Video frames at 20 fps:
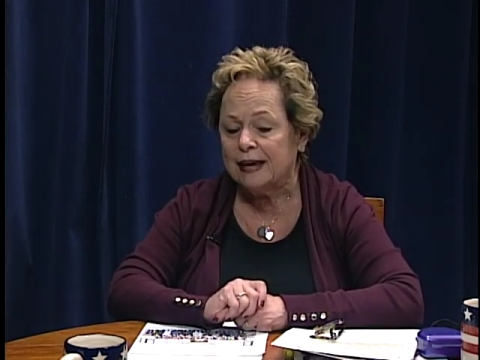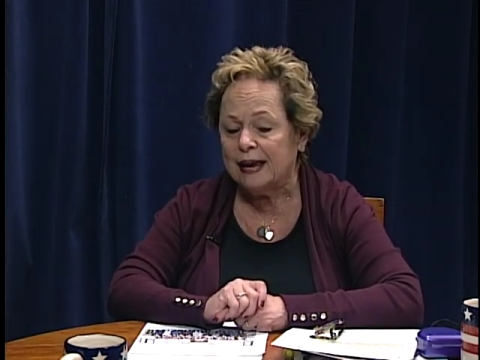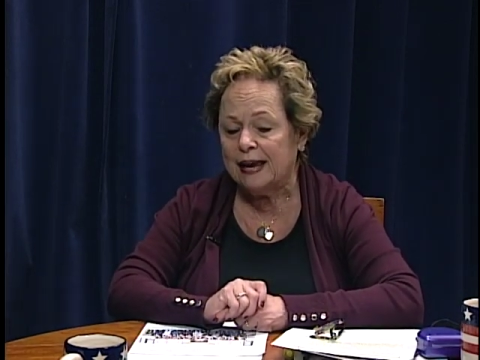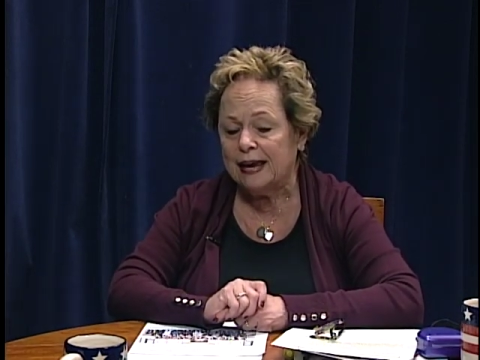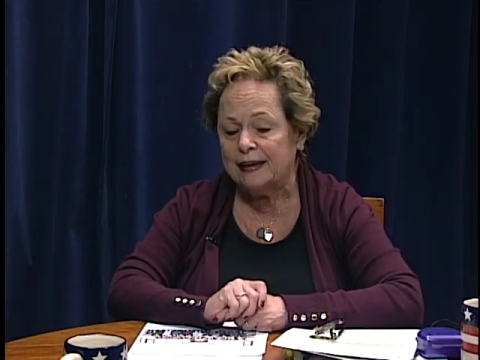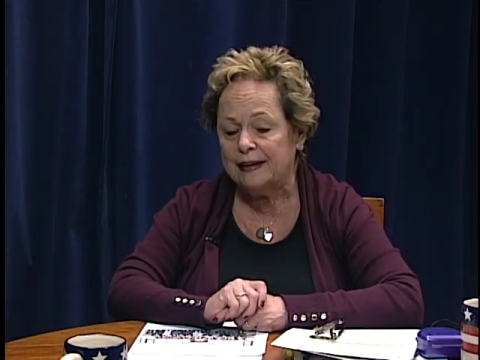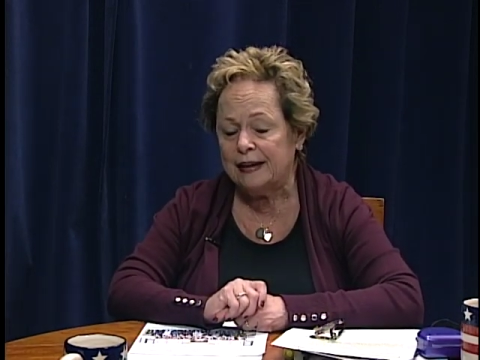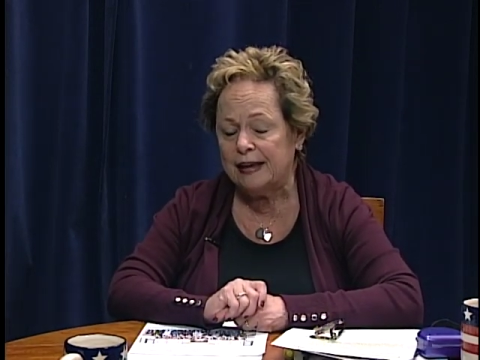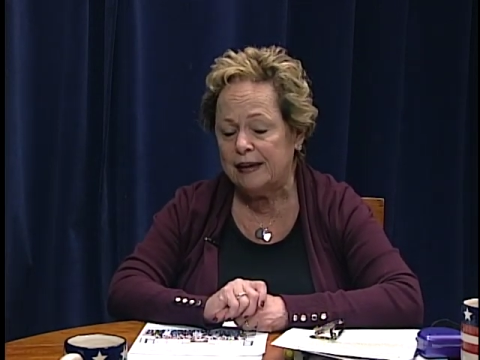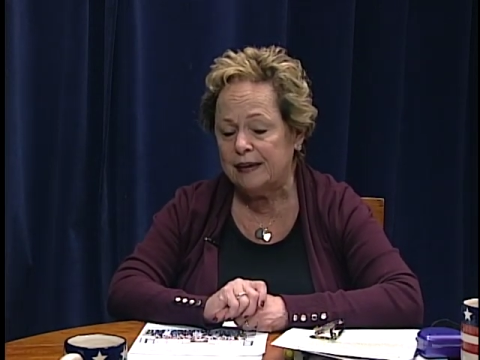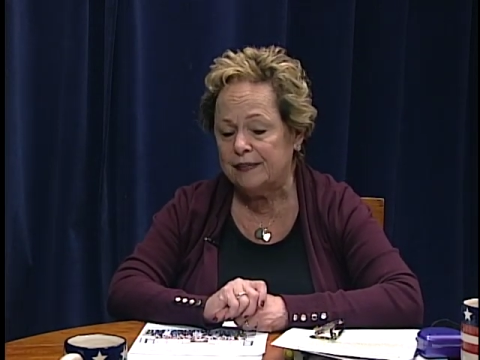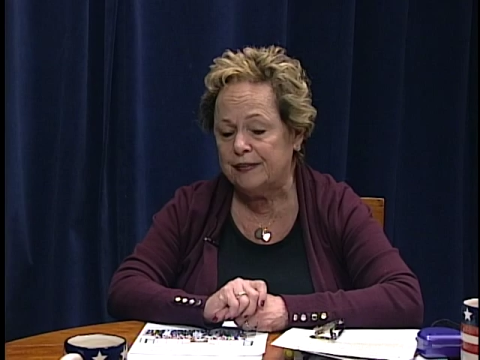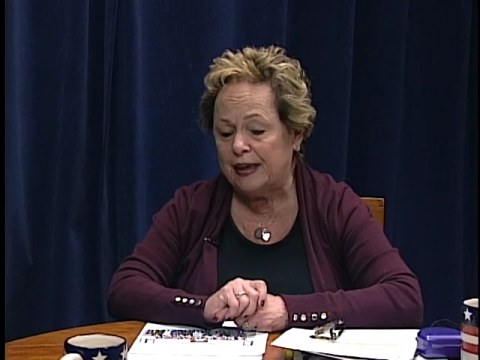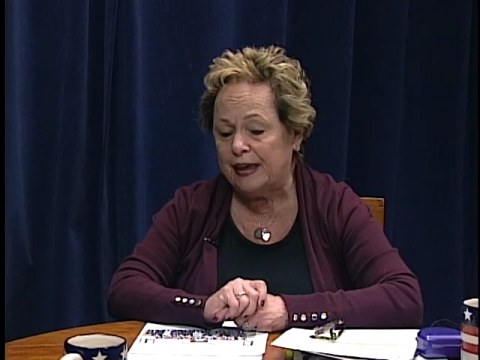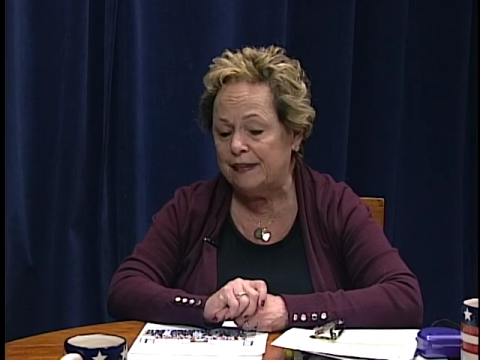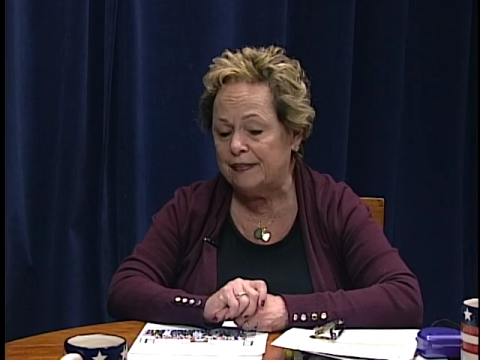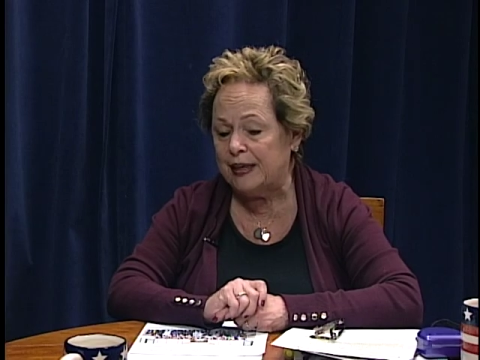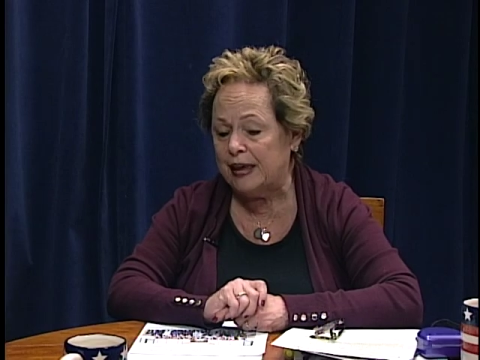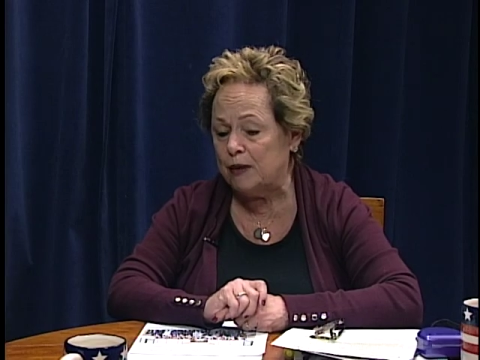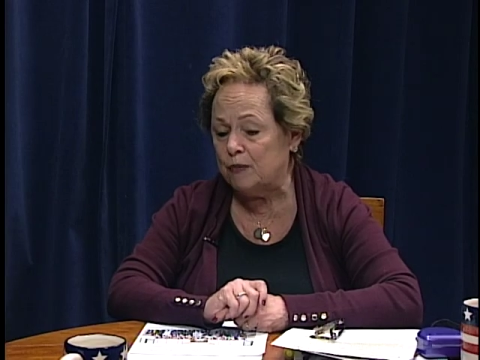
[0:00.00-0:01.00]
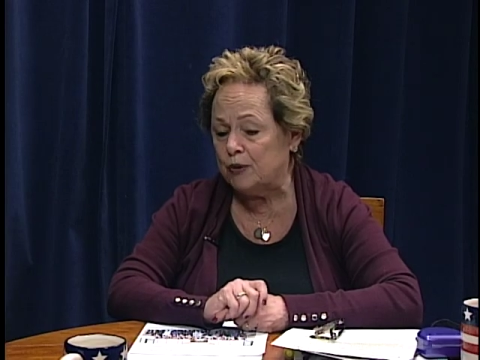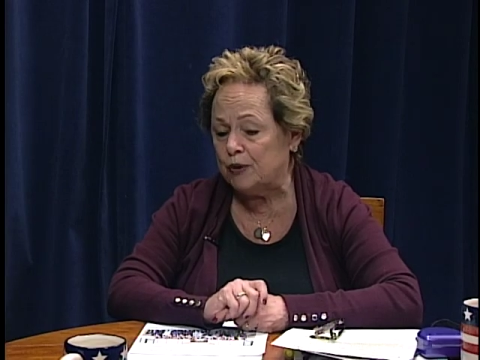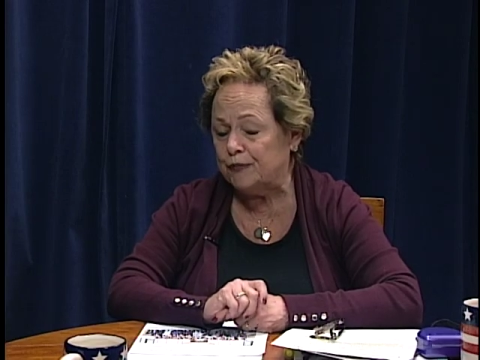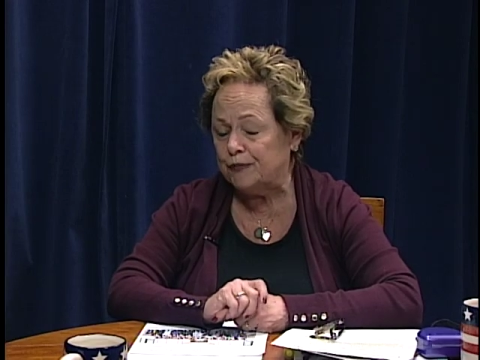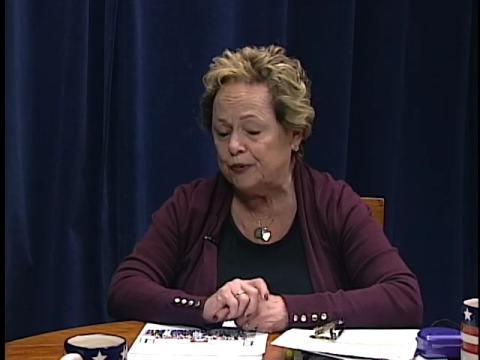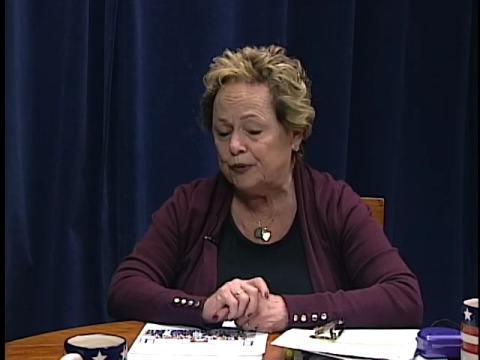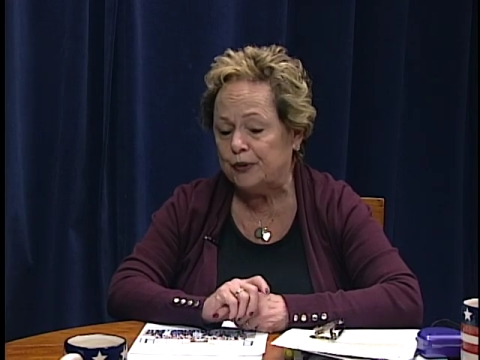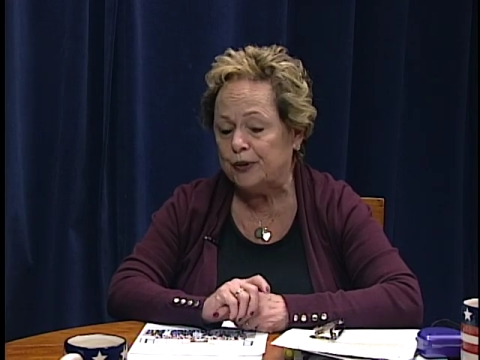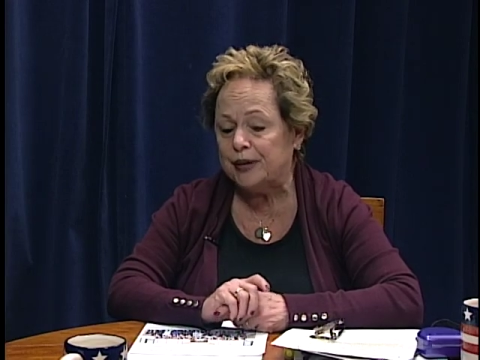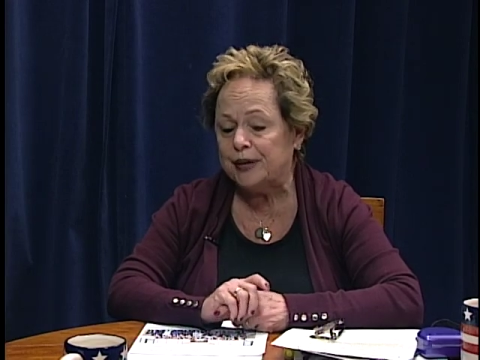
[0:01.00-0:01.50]
and they and they were
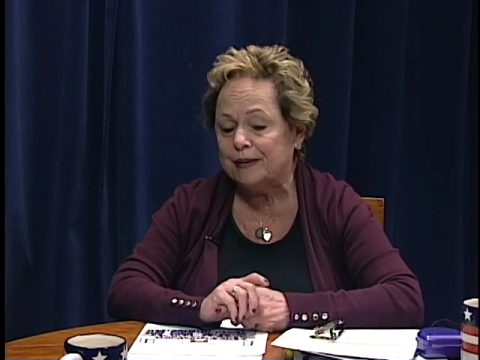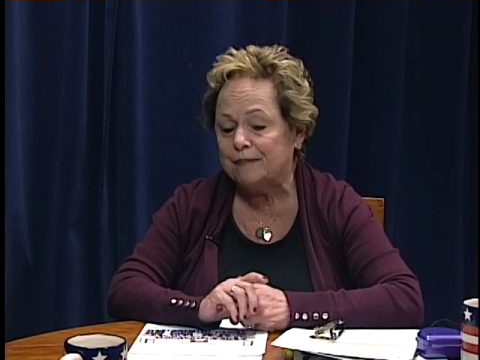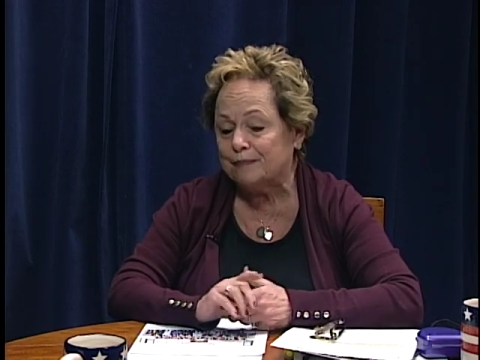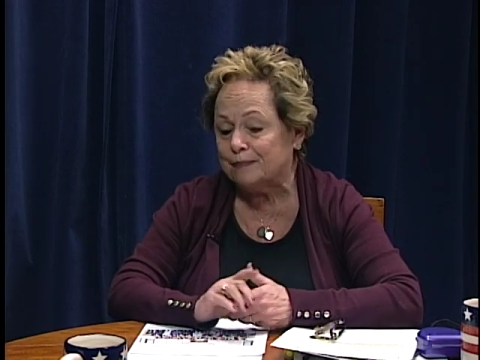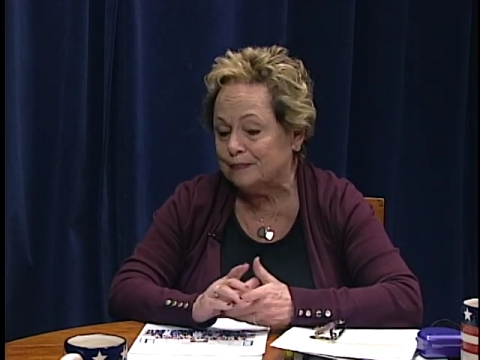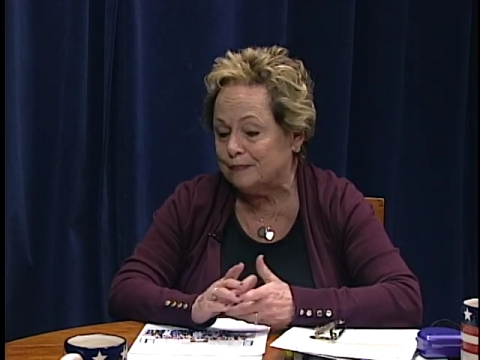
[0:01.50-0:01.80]
very